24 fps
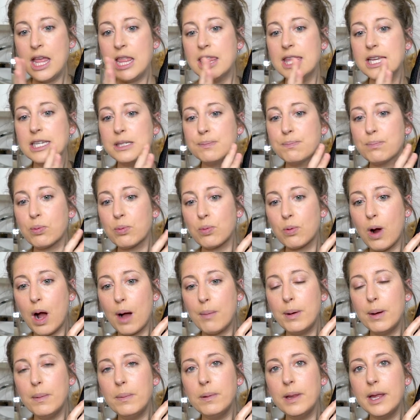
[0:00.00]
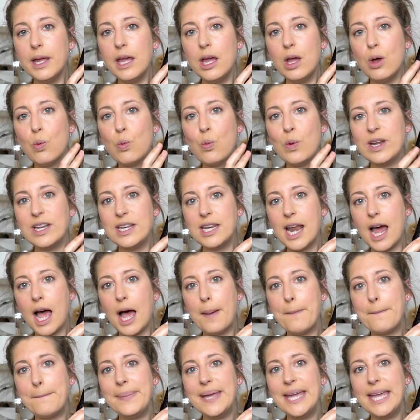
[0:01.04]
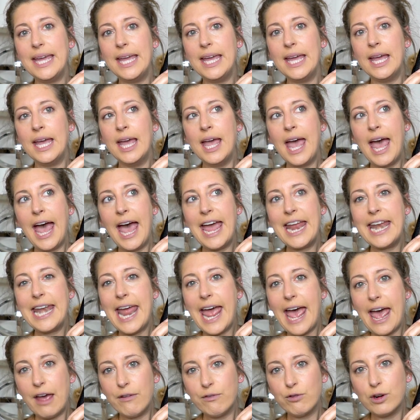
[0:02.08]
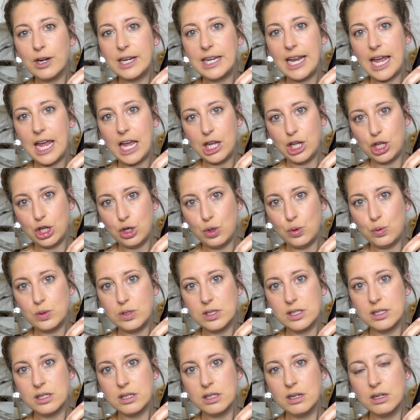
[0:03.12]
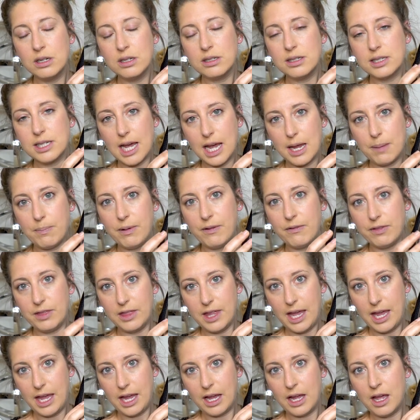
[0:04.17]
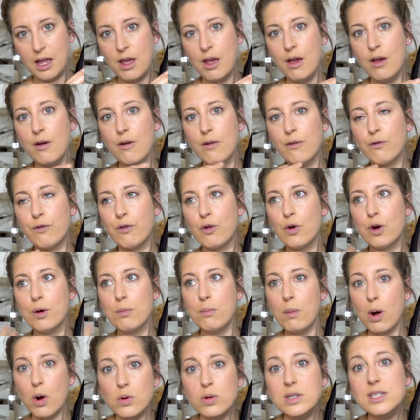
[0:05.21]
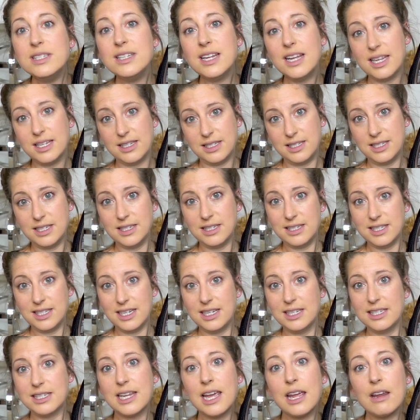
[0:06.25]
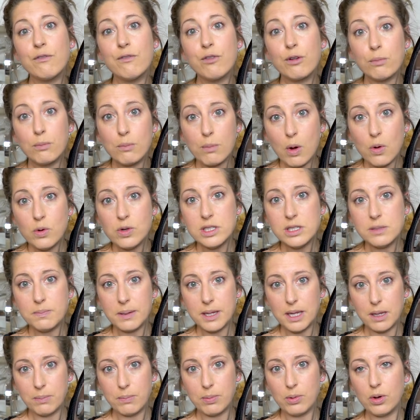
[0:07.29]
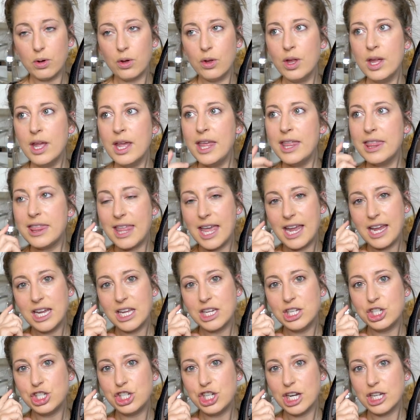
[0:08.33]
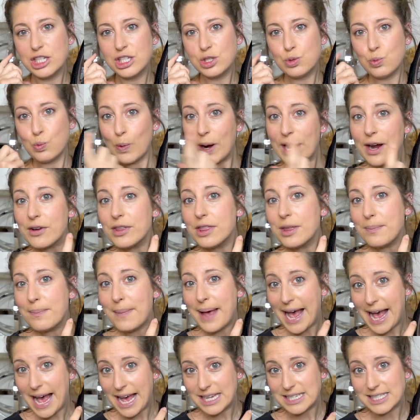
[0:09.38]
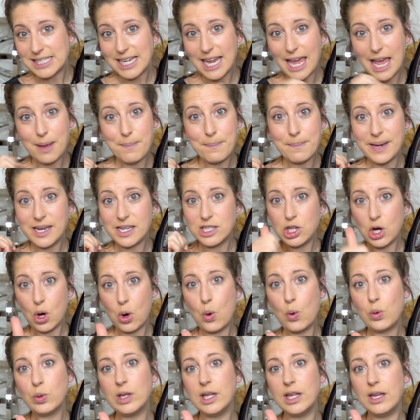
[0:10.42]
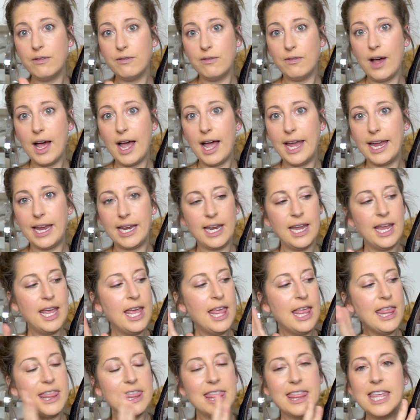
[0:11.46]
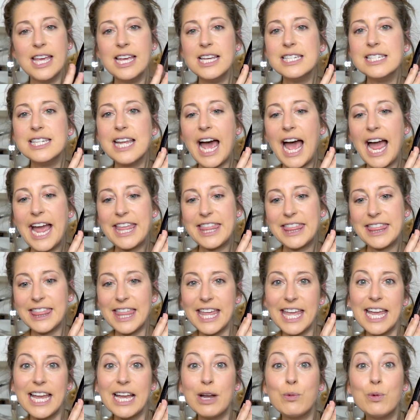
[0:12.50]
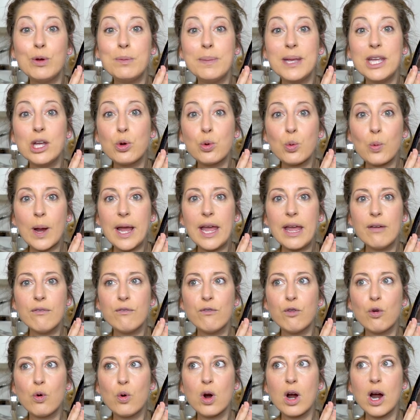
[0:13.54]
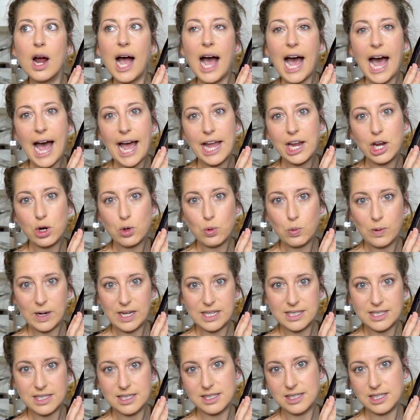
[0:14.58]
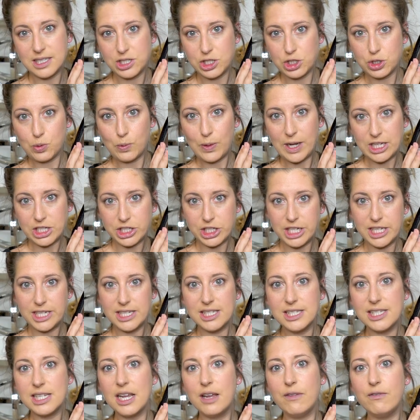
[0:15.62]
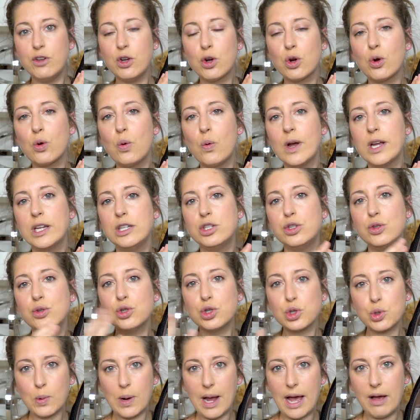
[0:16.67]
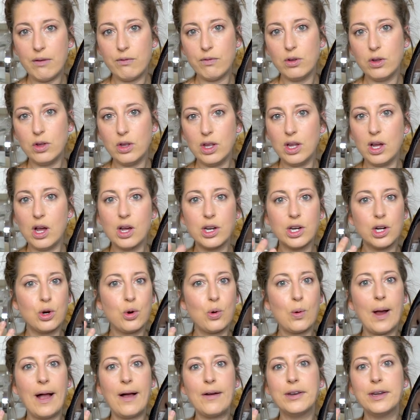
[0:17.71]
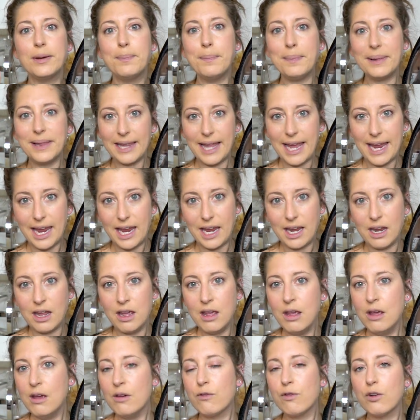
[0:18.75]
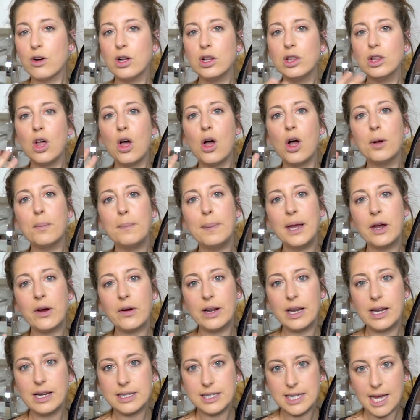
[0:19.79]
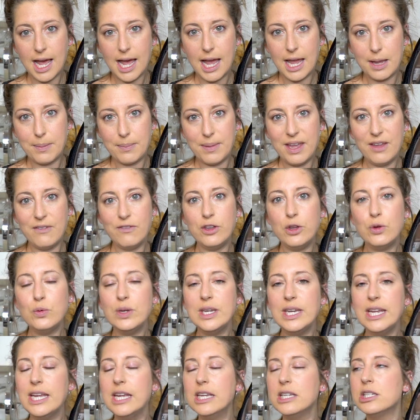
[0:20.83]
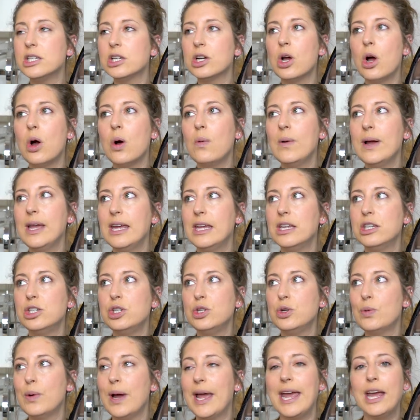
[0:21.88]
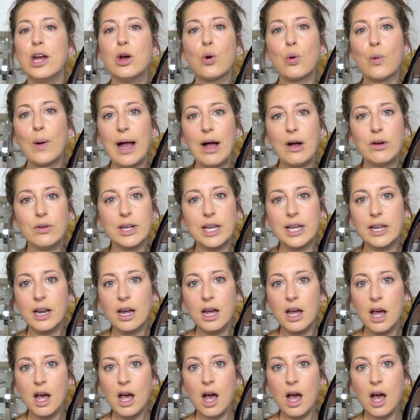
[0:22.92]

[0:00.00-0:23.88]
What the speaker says: this probably would not be an everyday use type of thing. For most instances and for most people, they can just wear the mask and be totally fine. This, I think, would be great for higher risk situations if you're going to travel on a crowded plane for a long period of time. If you need to go into a crowded